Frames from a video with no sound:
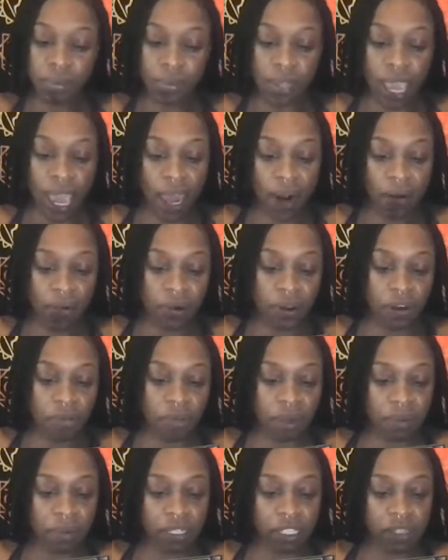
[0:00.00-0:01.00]
I don't know.
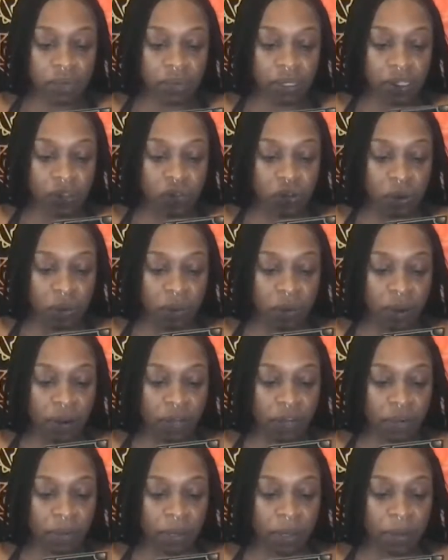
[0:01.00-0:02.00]
Maybe she's supposed to swim away
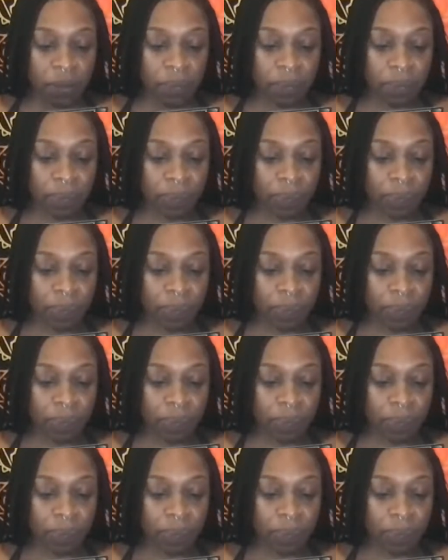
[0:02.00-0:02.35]
from him.